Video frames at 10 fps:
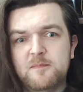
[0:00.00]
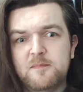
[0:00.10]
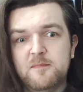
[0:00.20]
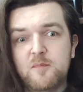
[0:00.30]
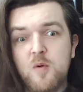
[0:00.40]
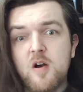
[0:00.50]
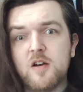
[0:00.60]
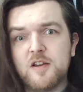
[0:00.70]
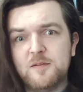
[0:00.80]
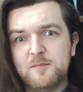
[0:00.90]

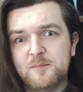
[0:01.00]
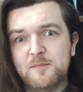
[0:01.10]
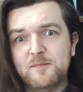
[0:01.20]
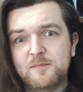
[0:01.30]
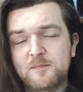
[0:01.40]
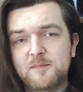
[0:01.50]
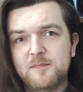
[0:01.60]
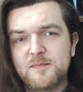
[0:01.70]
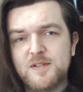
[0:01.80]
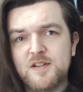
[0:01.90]
work.
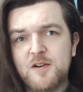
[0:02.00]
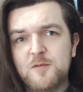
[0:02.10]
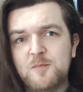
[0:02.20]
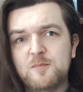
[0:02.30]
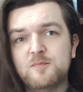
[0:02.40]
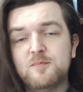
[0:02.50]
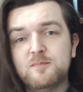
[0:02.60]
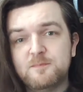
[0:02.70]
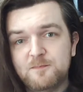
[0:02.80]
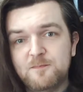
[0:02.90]
So
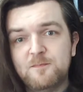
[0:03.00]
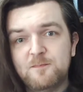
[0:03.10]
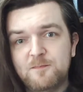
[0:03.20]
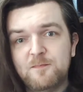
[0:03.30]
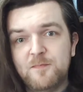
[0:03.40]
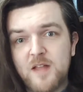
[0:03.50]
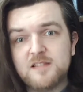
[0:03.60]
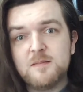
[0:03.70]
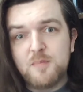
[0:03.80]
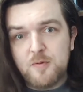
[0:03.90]

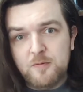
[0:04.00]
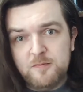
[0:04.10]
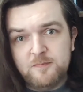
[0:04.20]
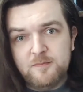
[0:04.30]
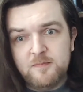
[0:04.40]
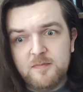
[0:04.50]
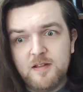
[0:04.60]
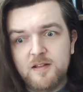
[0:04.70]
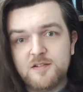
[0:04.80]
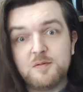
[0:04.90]
that's important
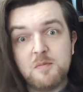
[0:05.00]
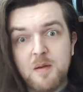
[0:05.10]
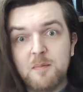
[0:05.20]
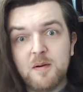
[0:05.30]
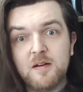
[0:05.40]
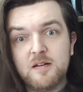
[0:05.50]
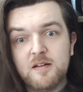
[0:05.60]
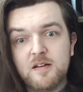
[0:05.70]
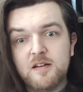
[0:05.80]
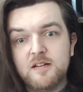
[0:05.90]
to remember.
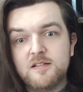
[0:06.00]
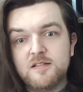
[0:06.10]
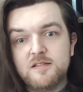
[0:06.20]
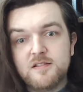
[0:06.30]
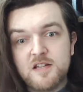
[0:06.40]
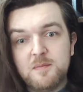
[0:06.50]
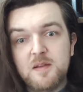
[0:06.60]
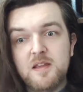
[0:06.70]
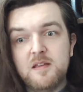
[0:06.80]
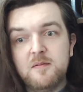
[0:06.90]
It's going to
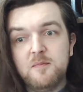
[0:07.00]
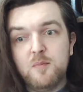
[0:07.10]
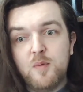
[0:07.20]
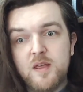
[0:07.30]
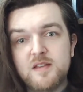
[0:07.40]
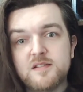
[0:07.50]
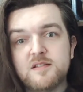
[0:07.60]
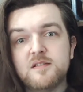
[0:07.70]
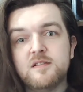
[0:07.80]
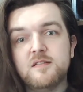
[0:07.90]
be
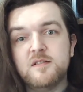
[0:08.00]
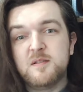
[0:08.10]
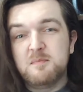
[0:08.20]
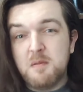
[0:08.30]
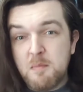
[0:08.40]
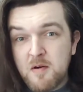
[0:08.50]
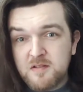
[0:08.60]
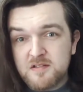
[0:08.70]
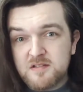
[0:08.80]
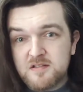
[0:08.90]
weeks, maybe
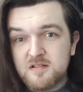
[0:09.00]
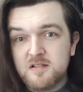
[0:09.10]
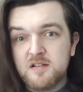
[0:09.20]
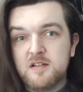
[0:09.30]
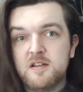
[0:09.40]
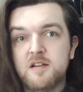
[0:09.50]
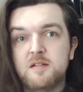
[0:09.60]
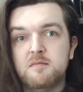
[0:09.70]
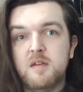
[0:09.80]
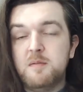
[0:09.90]
months,
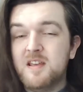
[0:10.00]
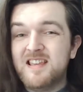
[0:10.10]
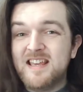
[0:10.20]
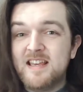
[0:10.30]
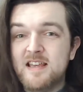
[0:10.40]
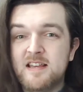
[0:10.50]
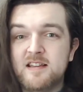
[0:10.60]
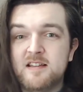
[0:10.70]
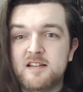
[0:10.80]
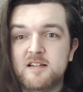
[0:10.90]
maybe a year,
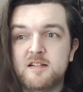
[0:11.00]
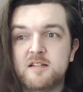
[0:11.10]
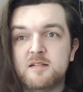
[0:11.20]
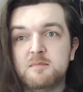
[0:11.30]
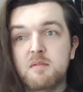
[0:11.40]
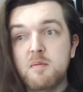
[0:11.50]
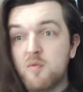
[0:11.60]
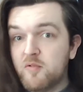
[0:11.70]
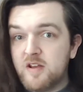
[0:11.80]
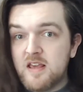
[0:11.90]
maybe
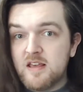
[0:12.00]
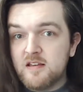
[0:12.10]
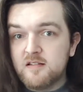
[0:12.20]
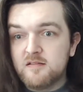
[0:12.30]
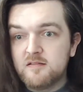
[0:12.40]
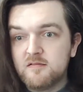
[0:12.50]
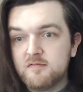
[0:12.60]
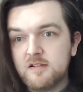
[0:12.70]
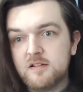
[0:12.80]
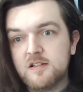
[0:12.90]
more than a year.
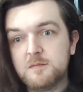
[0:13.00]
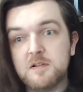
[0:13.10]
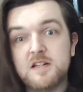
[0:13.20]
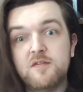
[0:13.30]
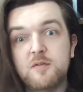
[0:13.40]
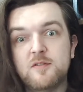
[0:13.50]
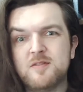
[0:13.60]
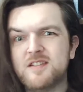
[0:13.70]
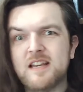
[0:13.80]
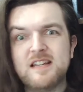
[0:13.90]
Especially if you want to do a
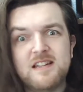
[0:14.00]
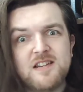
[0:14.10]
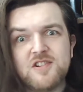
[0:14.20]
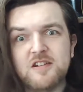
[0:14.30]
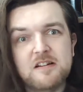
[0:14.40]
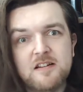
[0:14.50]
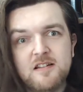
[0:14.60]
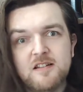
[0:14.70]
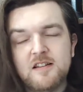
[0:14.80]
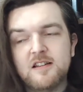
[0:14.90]
second edition.
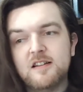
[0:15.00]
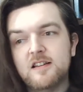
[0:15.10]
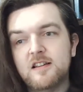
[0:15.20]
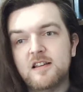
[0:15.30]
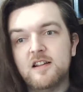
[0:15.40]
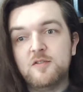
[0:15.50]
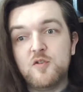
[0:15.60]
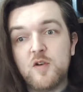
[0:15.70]
You